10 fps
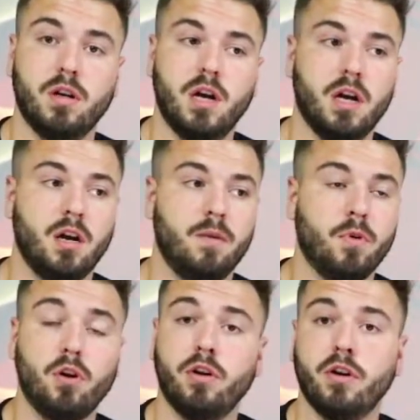
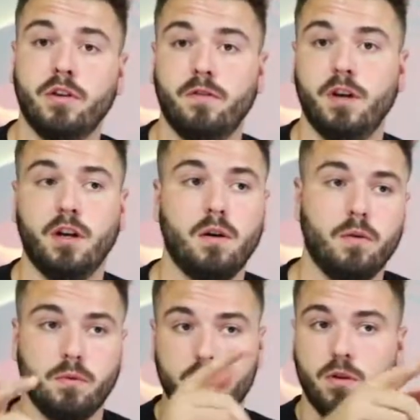Earlier in the video when
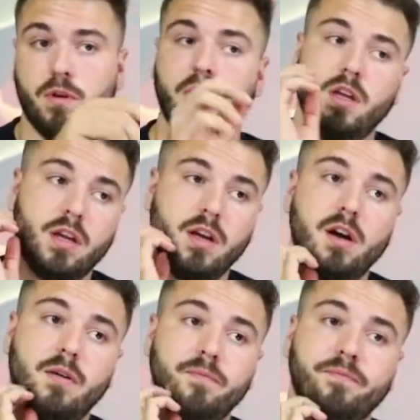we were doing
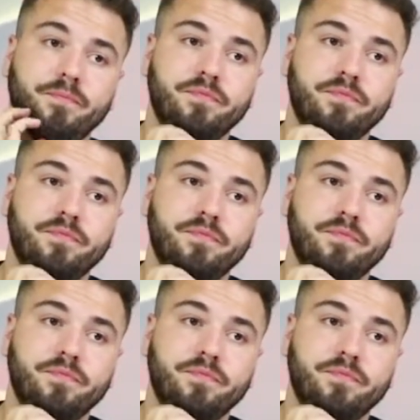the